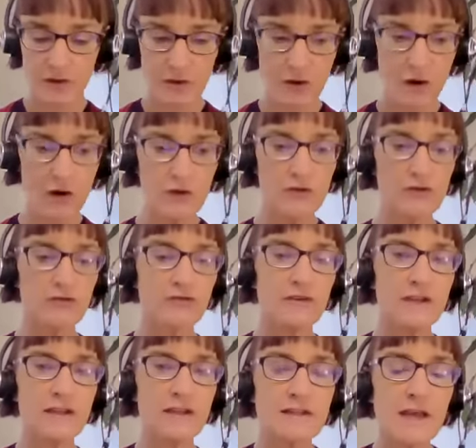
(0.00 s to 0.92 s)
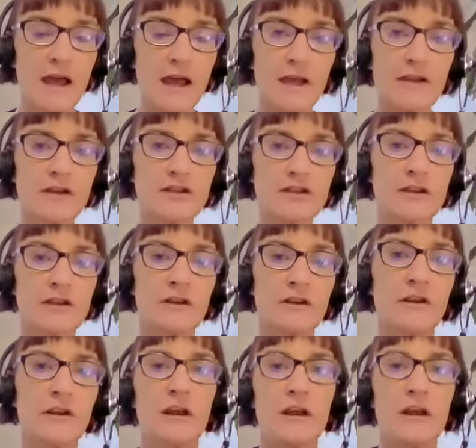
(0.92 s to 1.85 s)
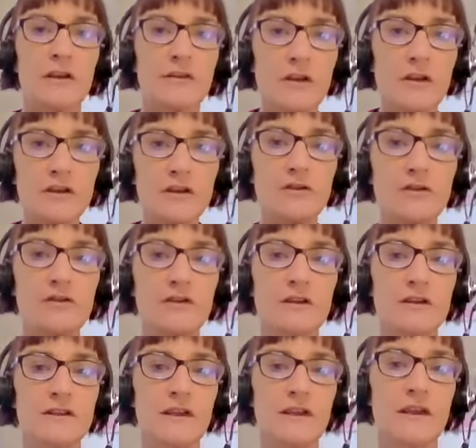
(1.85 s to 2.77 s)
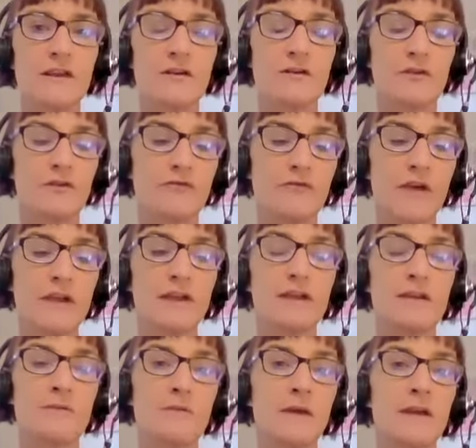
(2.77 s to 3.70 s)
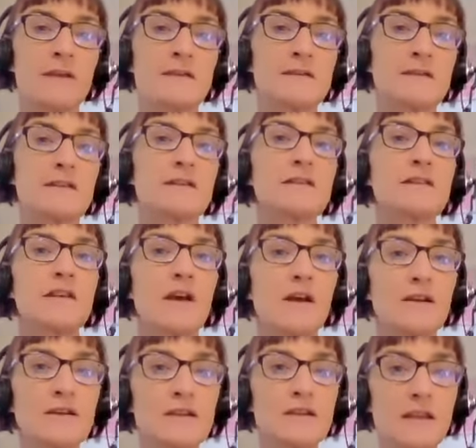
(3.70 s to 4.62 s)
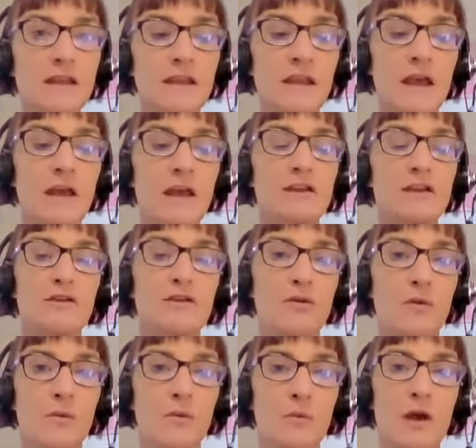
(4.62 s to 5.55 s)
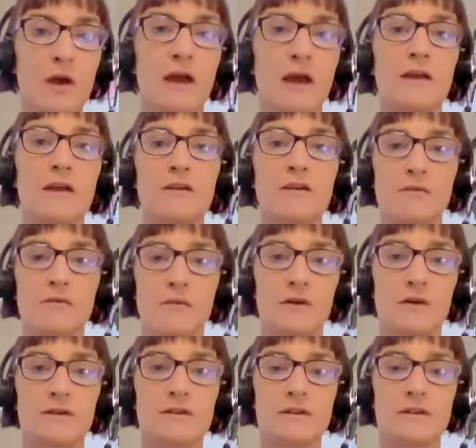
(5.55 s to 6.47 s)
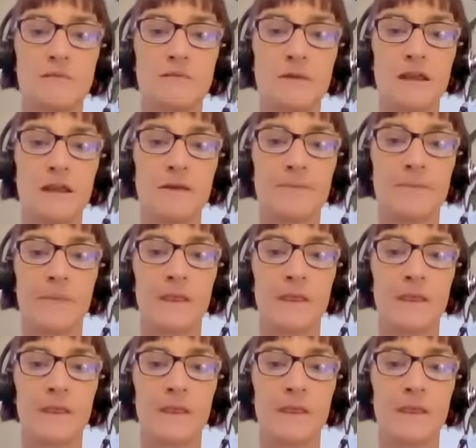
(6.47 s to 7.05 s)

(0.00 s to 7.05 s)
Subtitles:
concrete action that you can take on a regular basis to get you where you want to be.